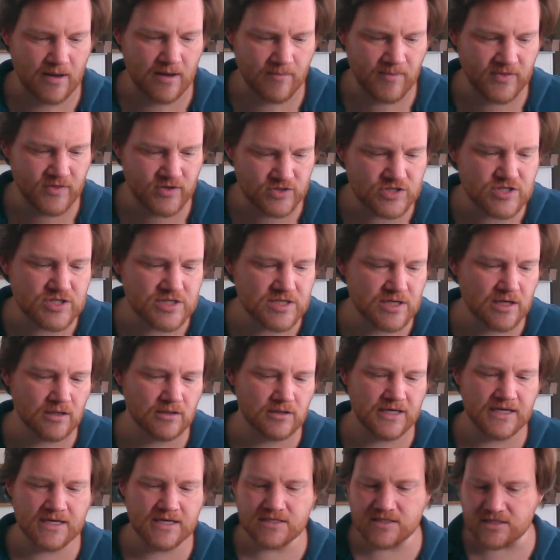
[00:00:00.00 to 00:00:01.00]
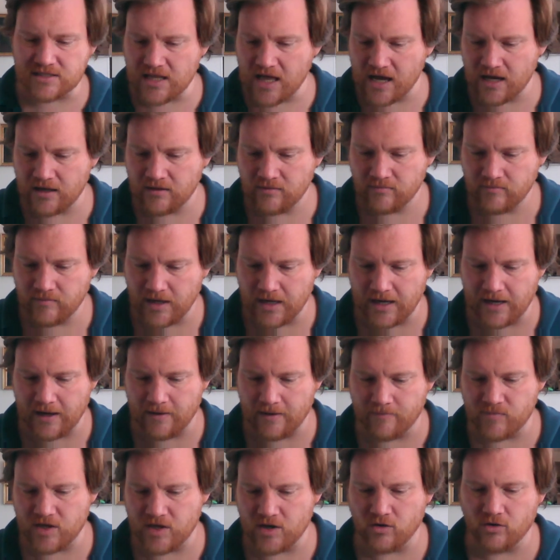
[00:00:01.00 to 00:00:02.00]
I mean, there's still
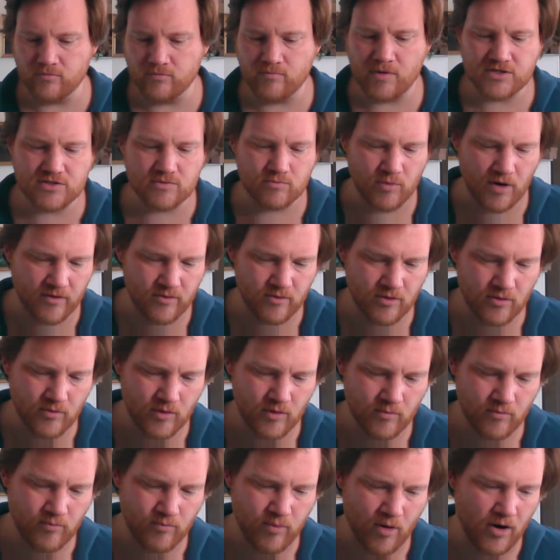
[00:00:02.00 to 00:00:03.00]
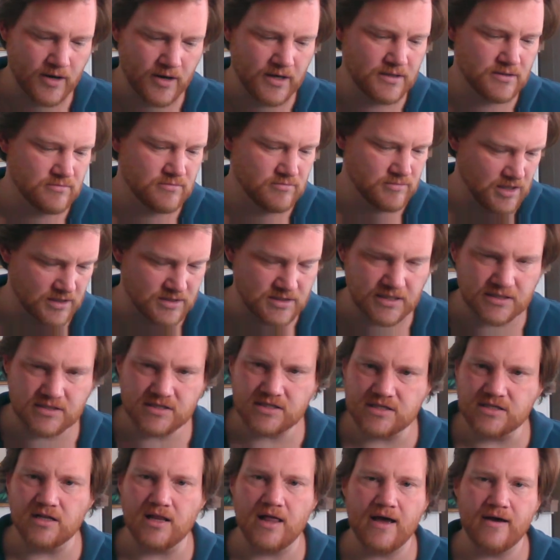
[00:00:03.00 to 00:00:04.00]
ISLA, the old Muslim Brotherhood Party, does
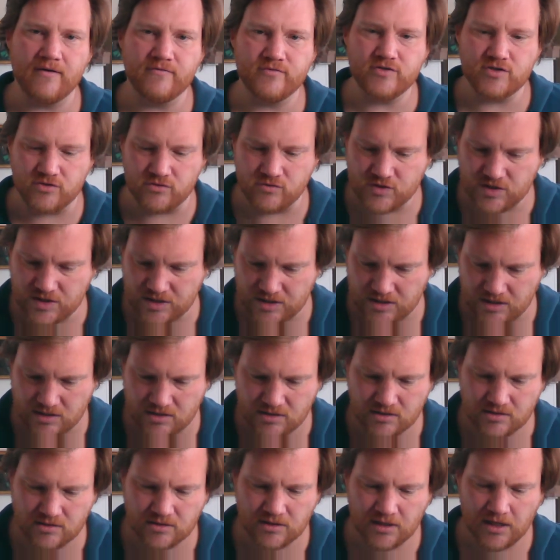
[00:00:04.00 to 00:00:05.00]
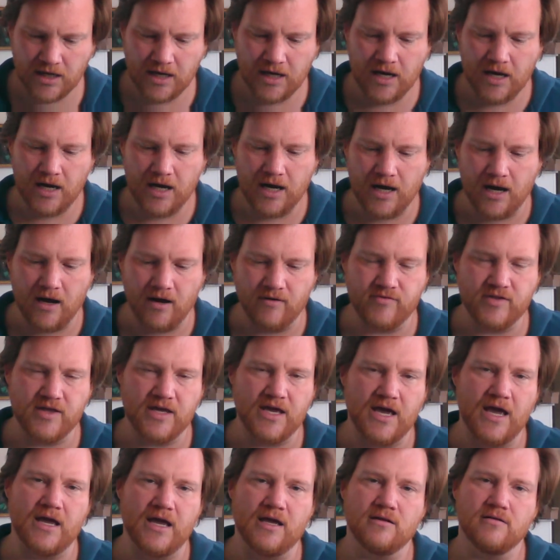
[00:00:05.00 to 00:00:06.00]
still have 2 seats of
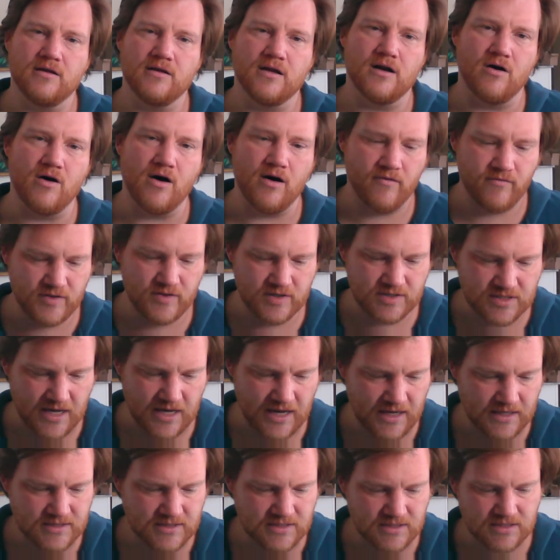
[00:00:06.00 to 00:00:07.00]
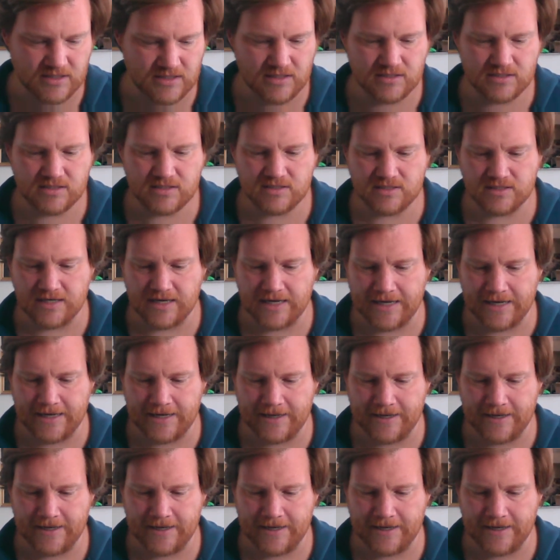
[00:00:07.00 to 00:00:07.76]
the 8, you know, of this 8 seats.